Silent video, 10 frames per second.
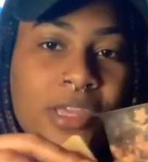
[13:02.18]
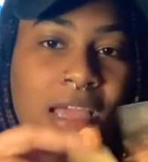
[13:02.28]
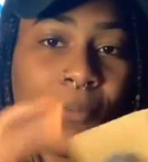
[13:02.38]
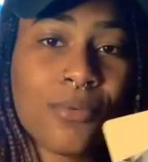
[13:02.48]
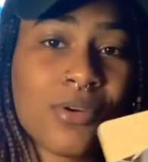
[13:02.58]
The
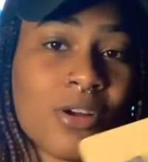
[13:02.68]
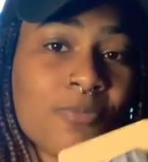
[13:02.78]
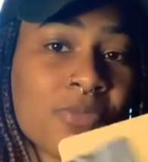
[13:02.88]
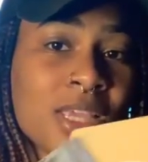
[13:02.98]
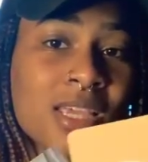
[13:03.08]
Emperor
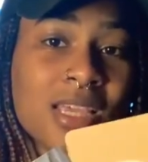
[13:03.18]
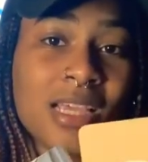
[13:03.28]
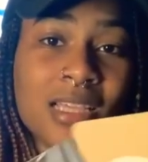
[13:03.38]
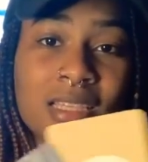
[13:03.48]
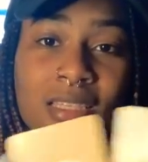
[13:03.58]

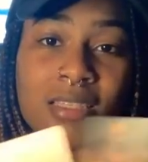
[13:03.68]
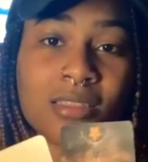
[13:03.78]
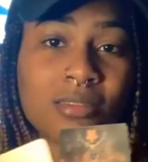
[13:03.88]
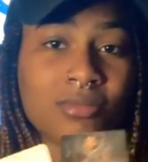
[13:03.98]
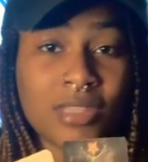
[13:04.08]
is
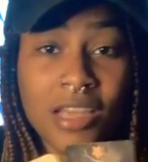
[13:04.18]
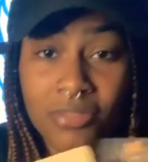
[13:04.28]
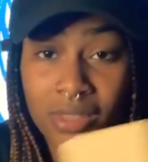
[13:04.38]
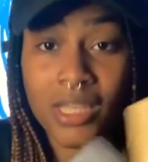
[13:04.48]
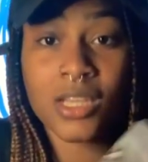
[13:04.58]

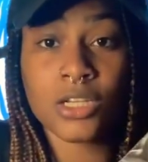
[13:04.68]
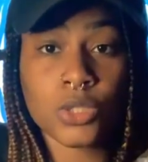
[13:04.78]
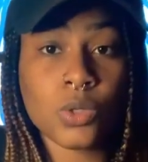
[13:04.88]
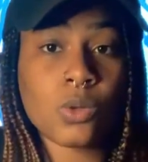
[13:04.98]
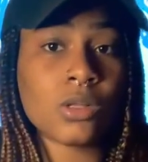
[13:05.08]
definitely in
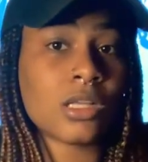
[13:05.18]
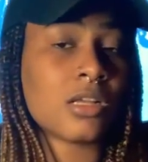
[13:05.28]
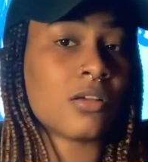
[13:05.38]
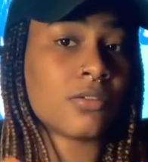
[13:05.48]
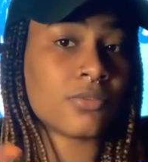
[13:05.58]
control
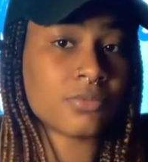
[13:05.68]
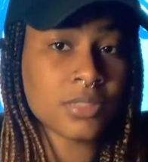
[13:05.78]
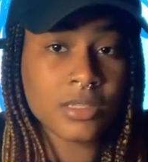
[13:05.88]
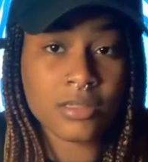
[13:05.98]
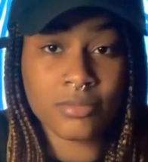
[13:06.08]
of
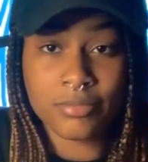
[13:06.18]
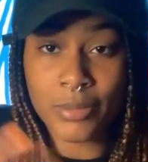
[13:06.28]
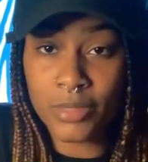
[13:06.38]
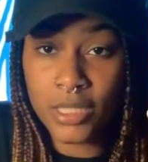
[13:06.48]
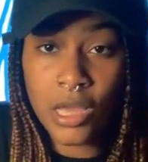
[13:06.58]

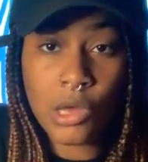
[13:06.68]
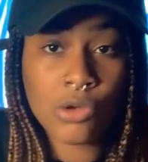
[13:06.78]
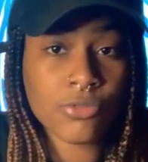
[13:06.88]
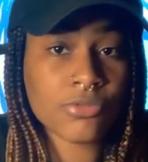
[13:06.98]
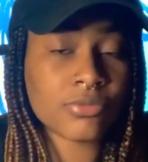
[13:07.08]

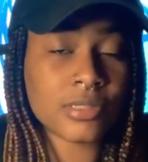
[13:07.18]
himself.